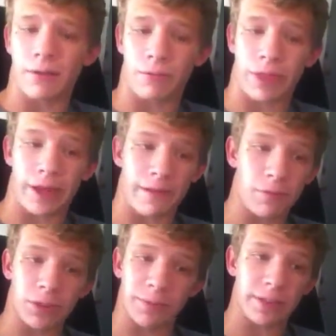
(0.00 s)
then
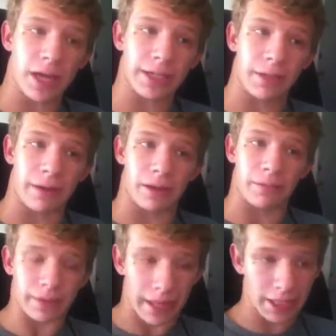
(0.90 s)
everyone's been talking about
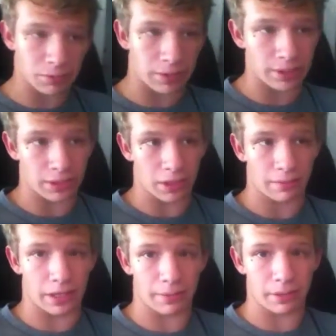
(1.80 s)
him, and that's when he started
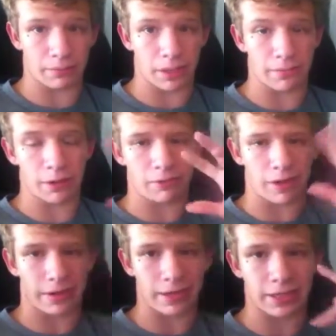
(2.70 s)
becoming a meme,
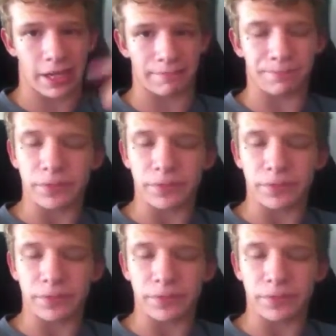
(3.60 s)
around that time.